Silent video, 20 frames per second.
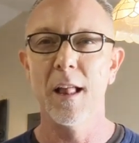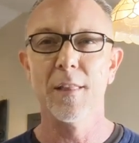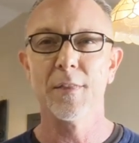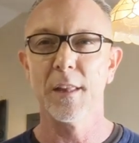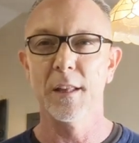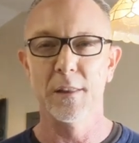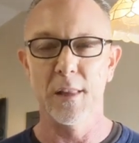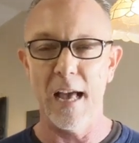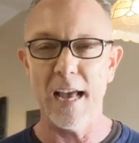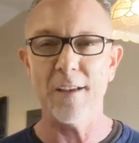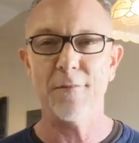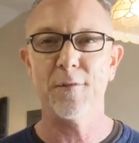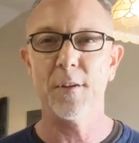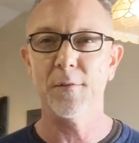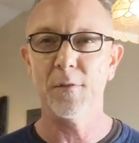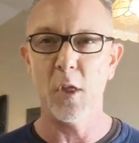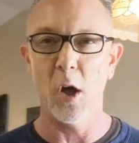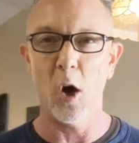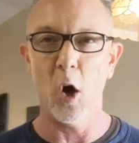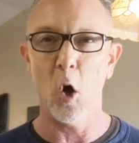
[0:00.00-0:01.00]
the life
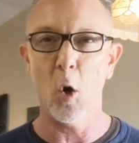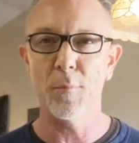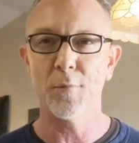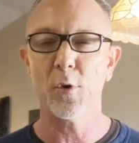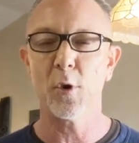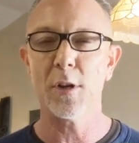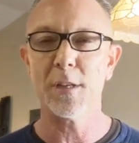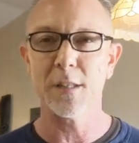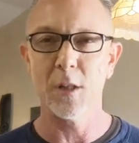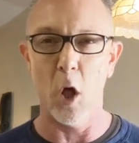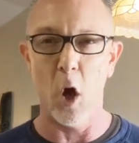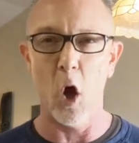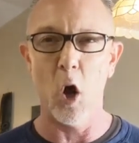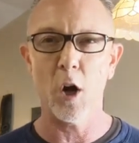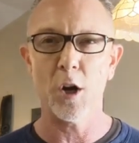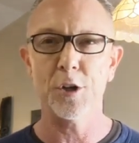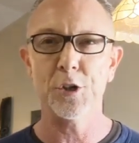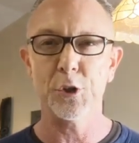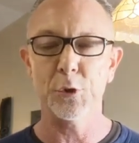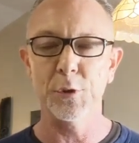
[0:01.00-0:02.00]
of the home. For as
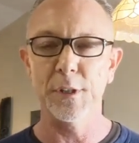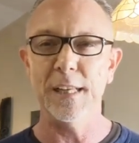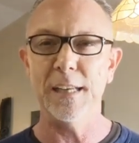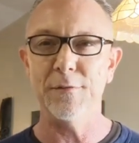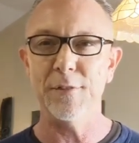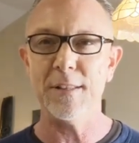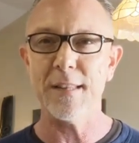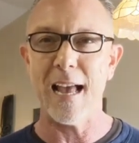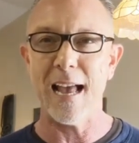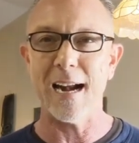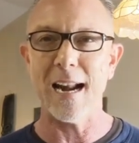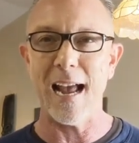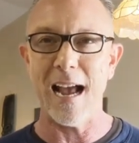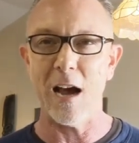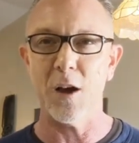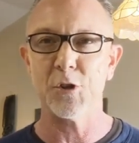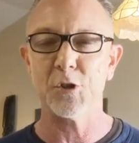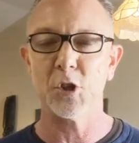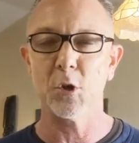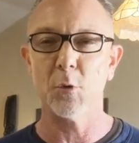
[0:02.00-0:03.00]
long as you live in that
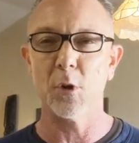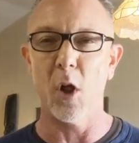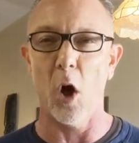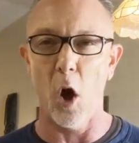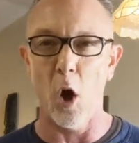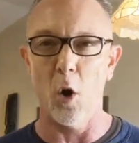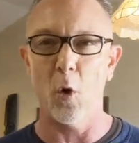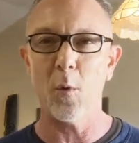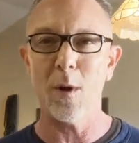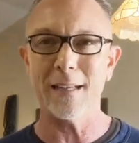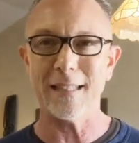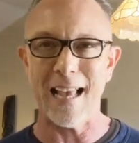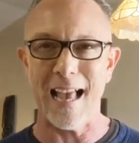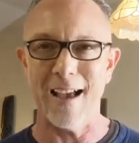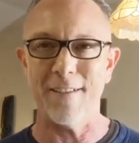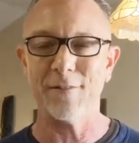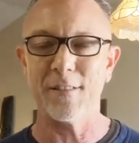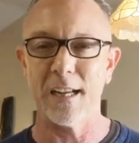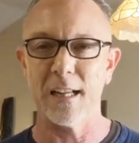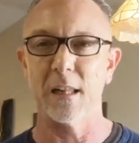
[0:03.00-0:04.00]
house, you will always
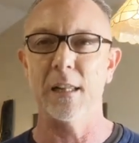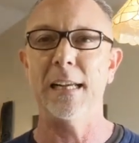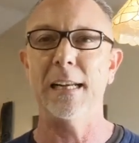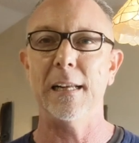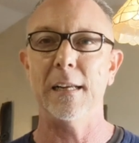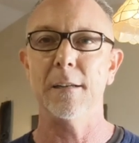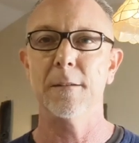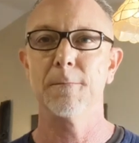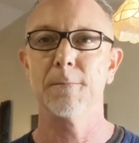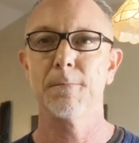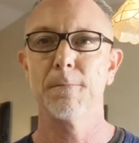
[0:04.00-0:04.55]
have to clean it.